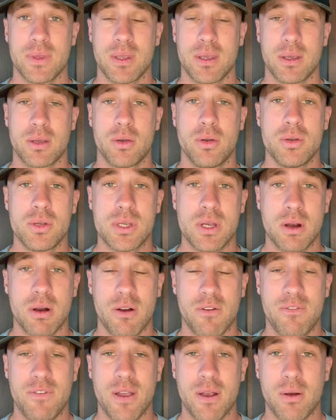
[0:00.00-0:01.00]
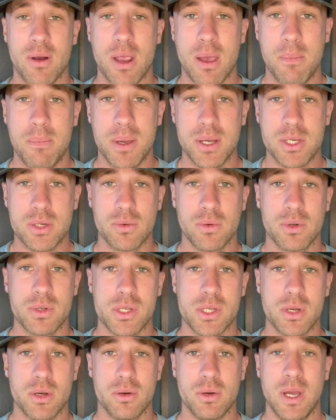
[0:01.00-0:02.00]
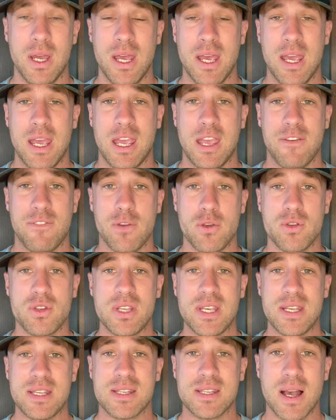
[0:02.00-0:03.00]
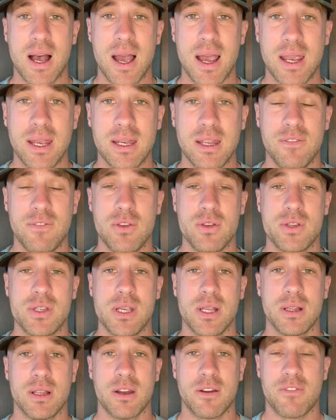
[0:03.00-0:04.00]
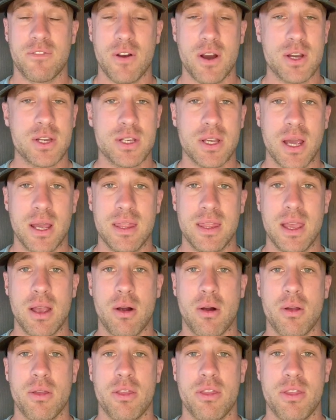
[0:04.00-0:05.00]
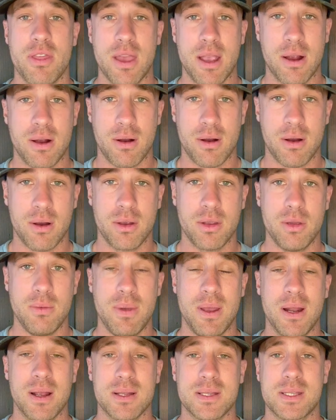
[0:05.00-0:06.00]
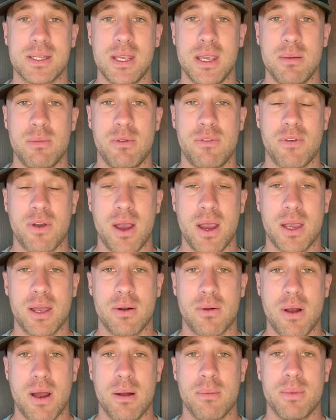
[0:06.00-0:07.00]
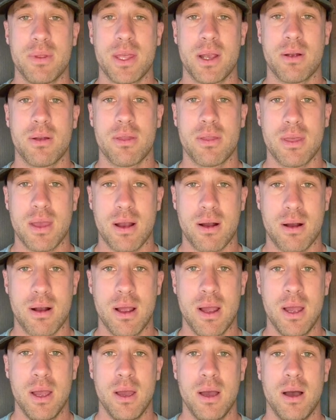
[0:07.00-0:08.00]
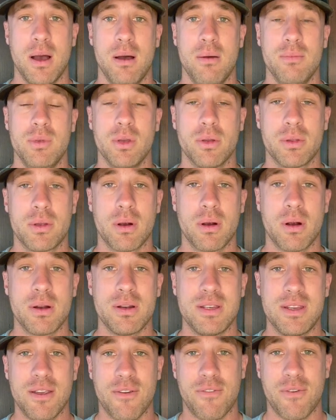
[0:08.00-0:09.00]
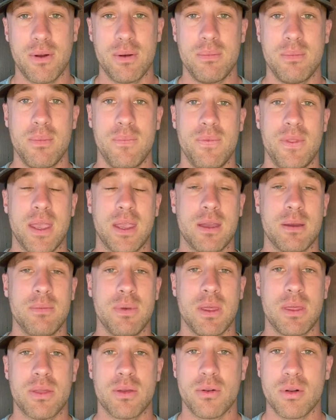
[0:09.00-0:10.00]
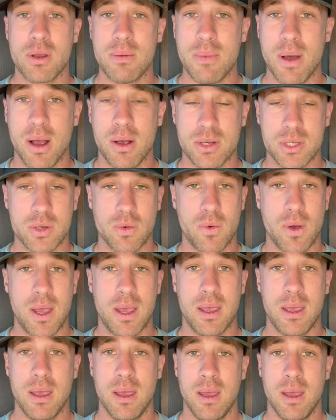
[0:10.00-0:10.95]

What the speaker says: Coues deer are very habitual, so if you see sign, if you see a lot of fresh sign, they are there. You may not see them if you're hiking around, but they are there. Mule deer are different. They could be 30 miles away.